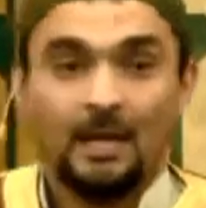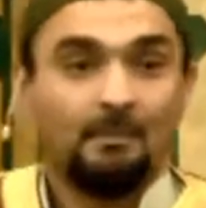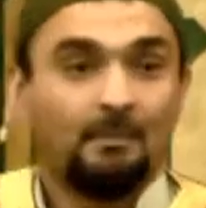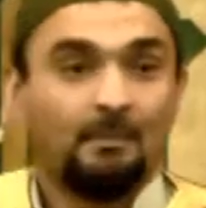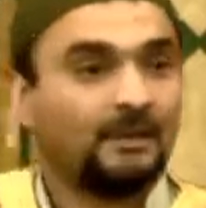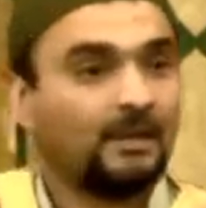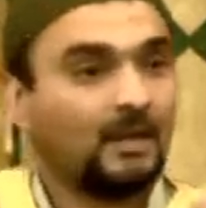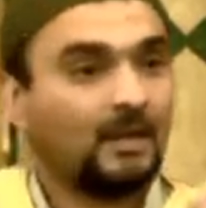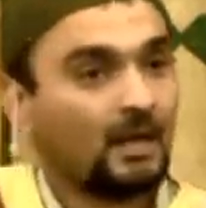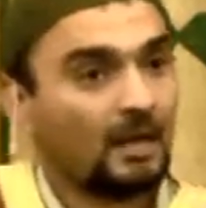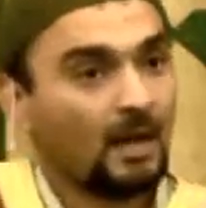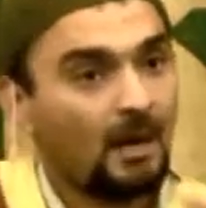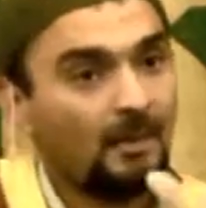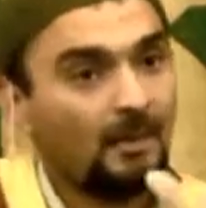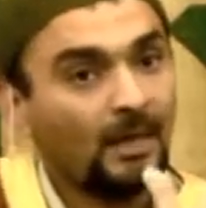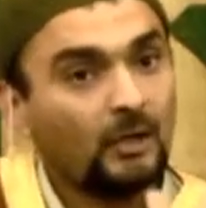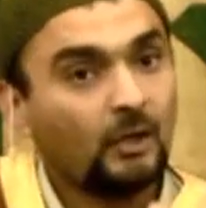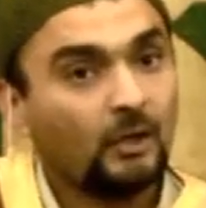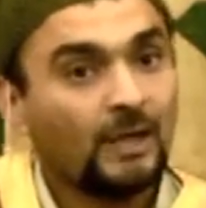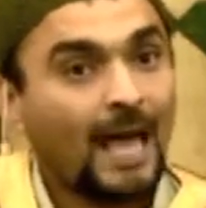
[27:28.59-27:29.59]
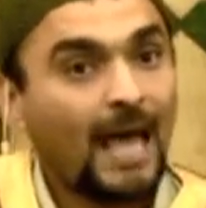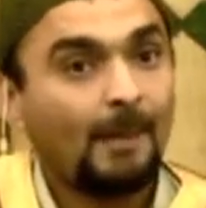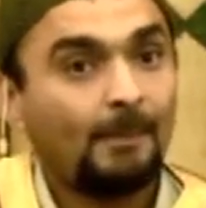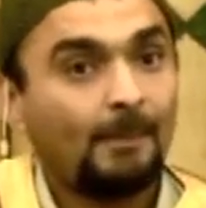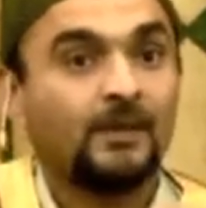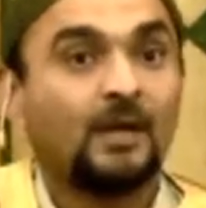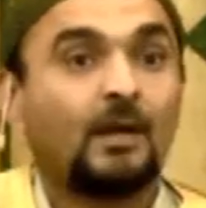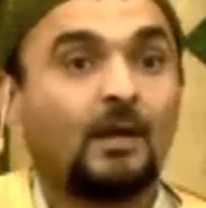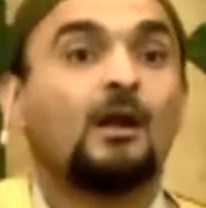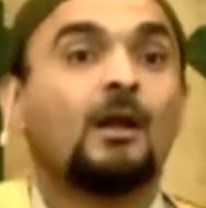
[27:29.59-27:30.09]
But the karama could
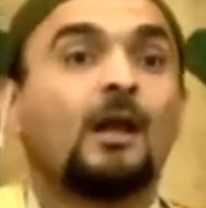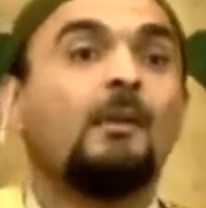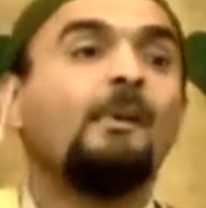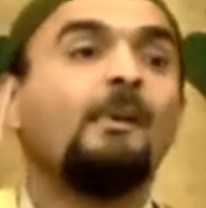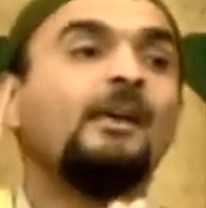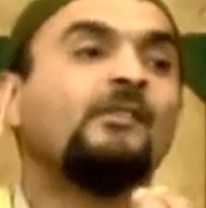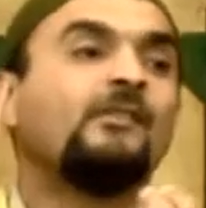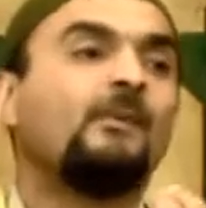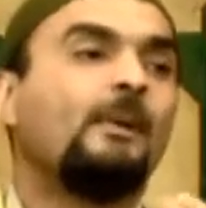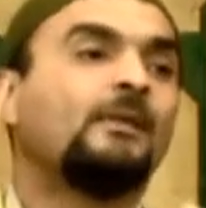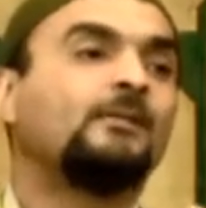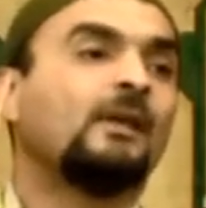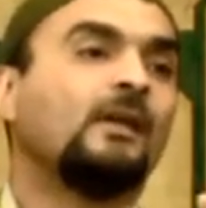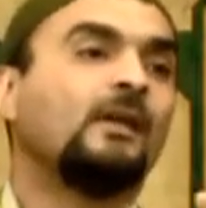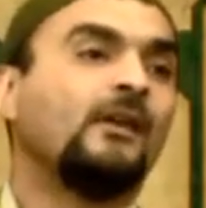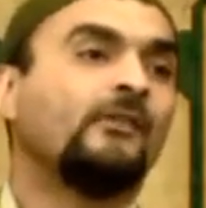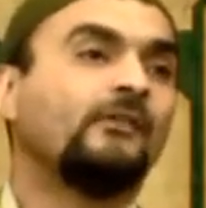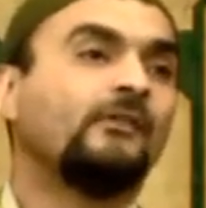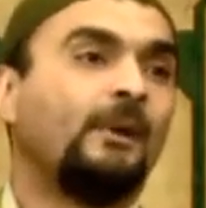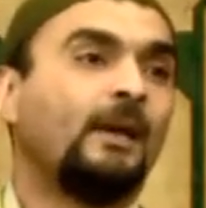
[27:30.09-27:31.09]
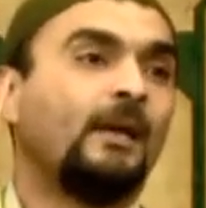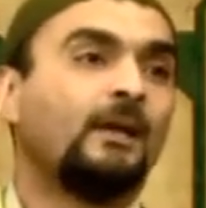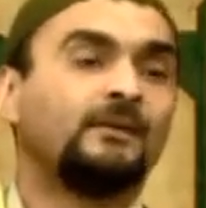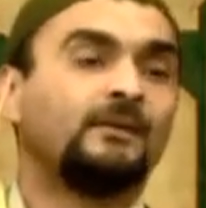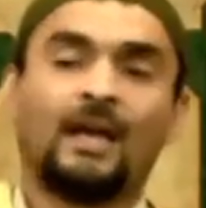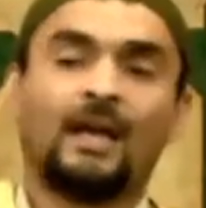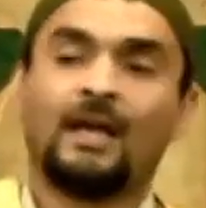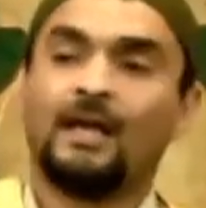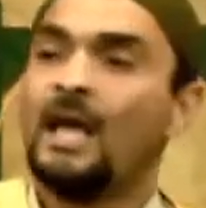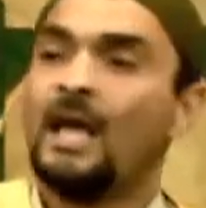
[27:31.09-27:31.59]
happen. The karama is about Allah
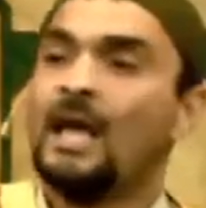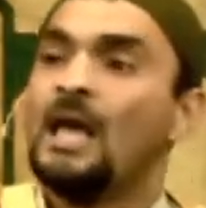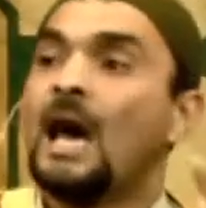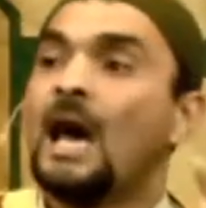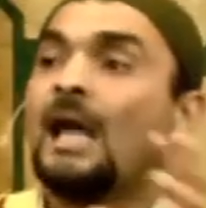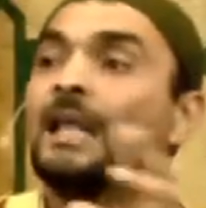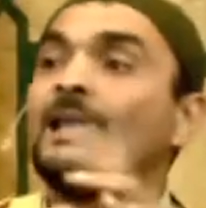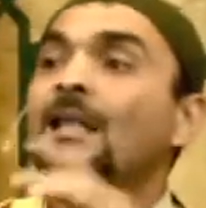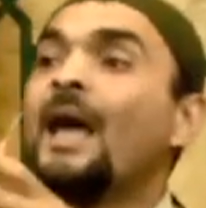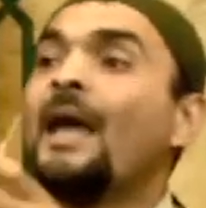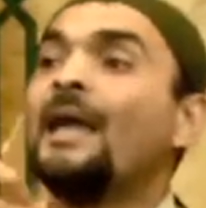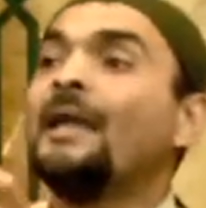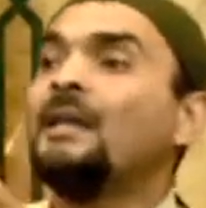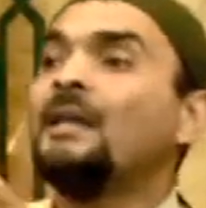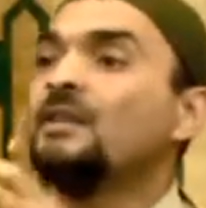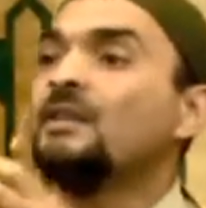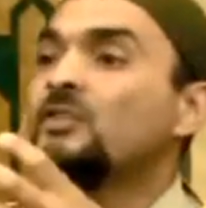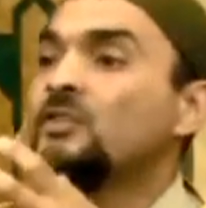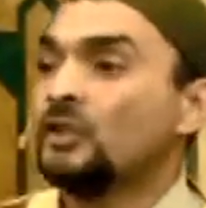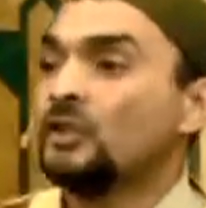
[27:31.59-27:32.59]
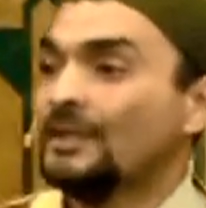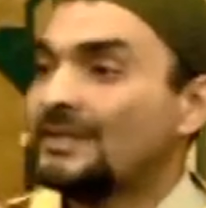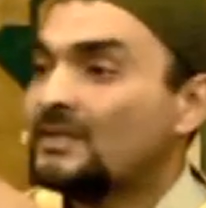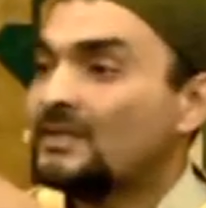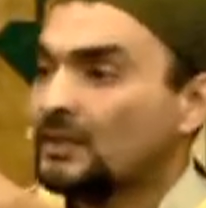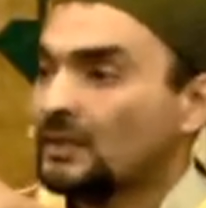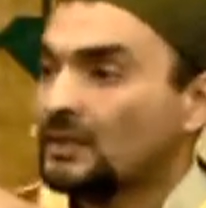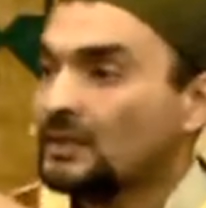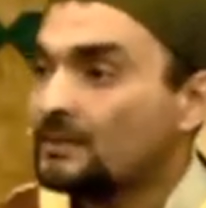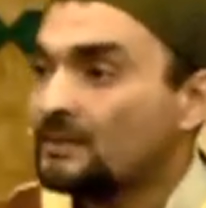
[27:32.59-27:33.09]
subhanahu wa ta'ala aligning
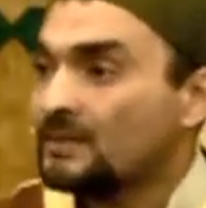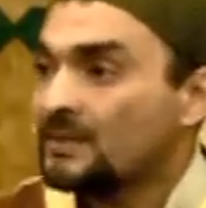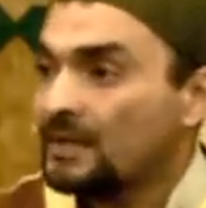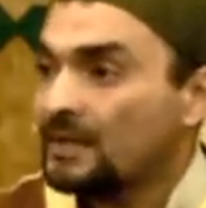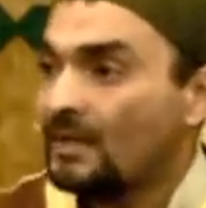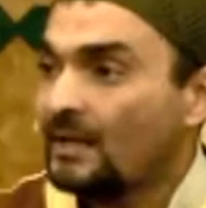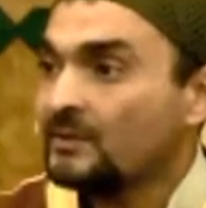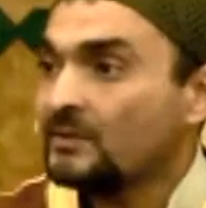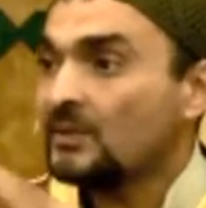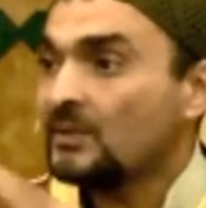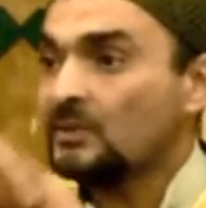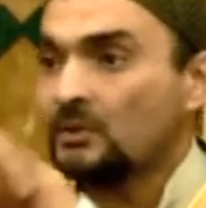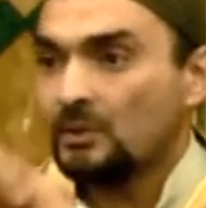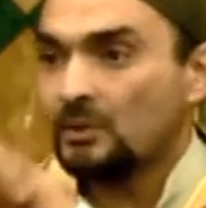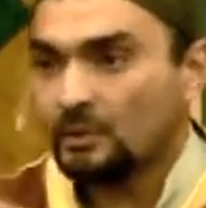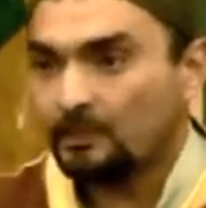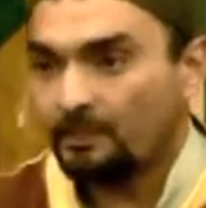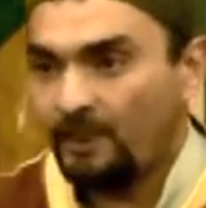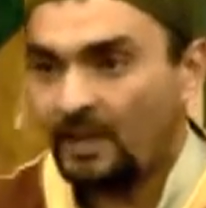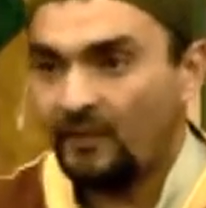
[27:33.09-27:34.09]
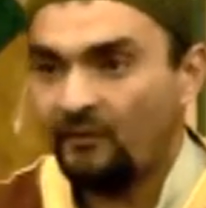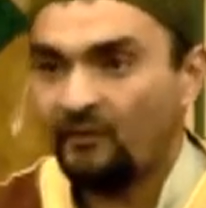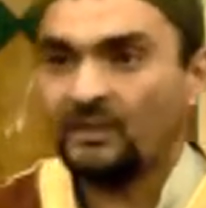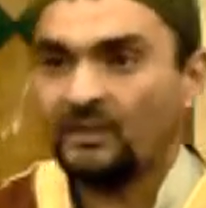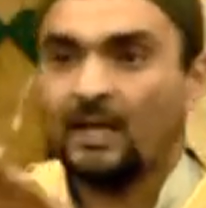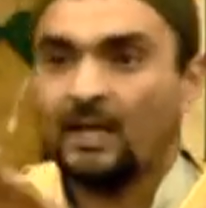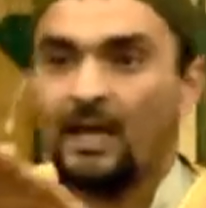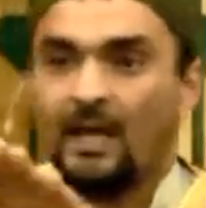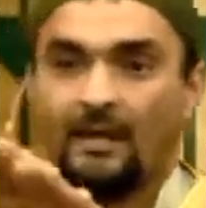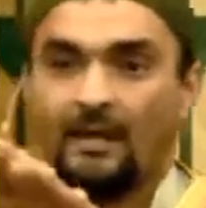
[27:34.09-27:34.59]
certain circumstances to your
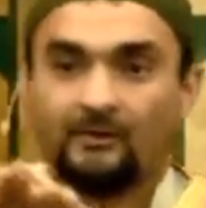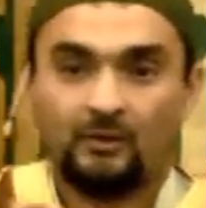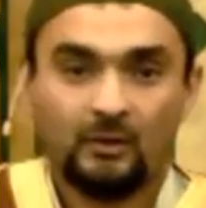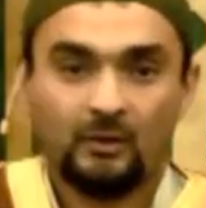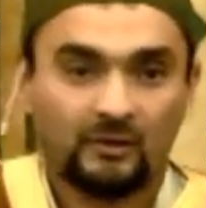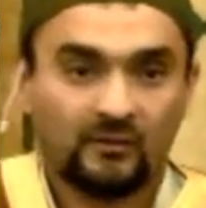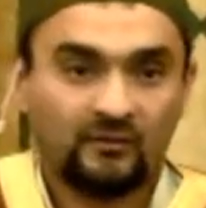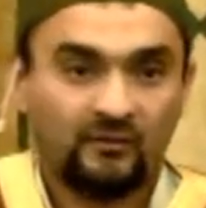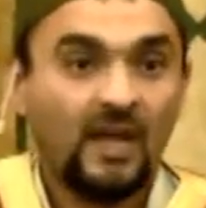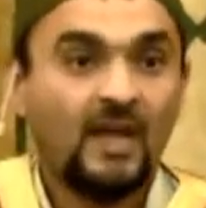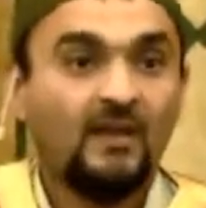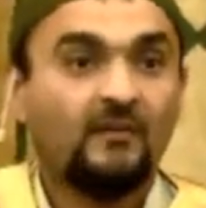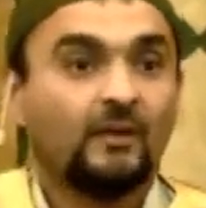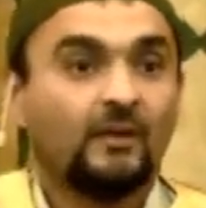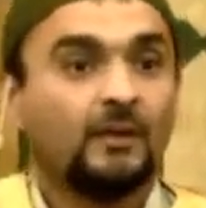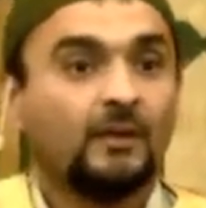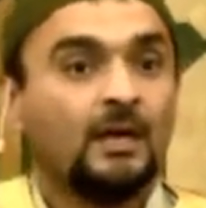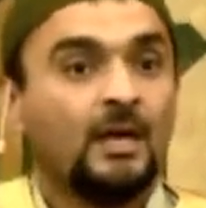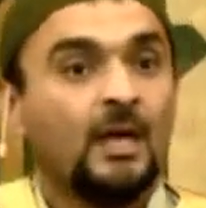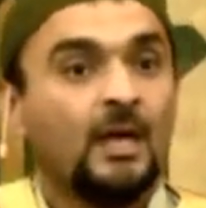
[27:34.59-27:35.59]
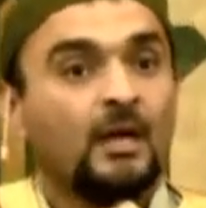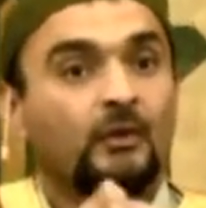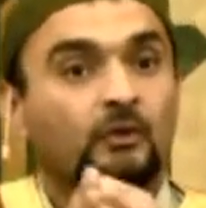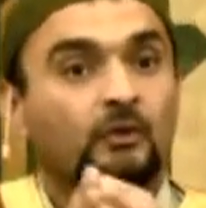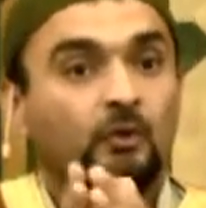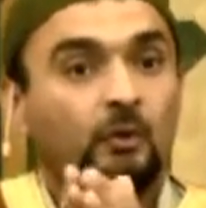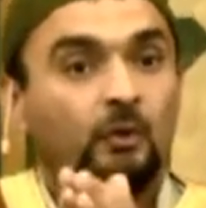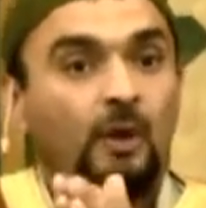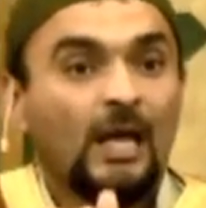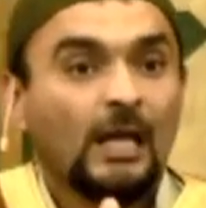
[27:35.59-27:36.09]
benefit and to your favor
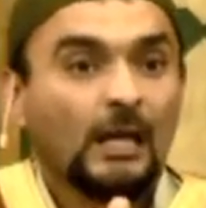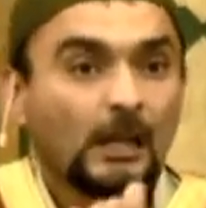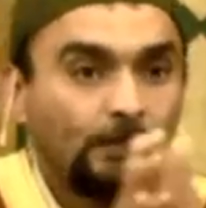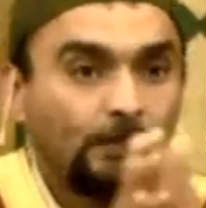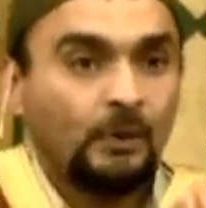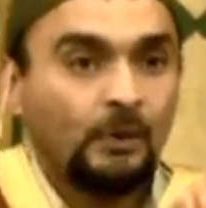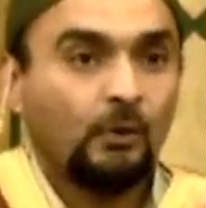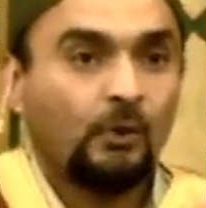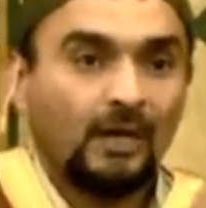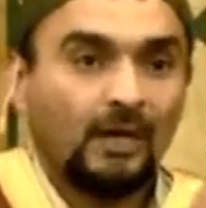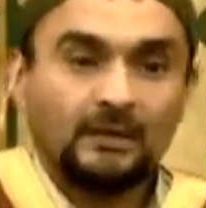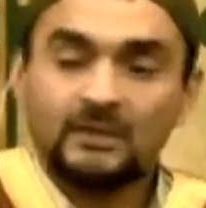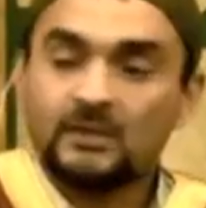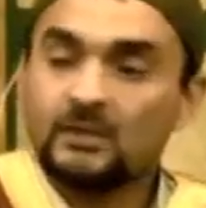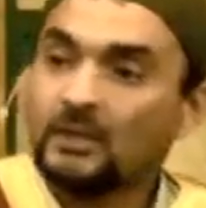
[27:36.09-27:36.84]
to help you get